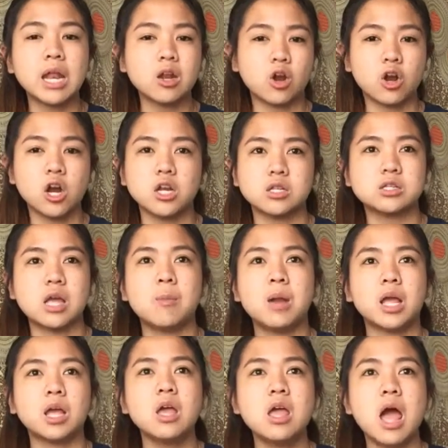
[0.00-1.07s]
And it hurts. I'm
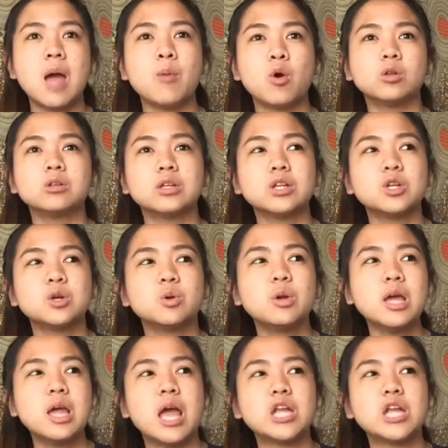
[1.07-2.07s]
like, I'm older than you,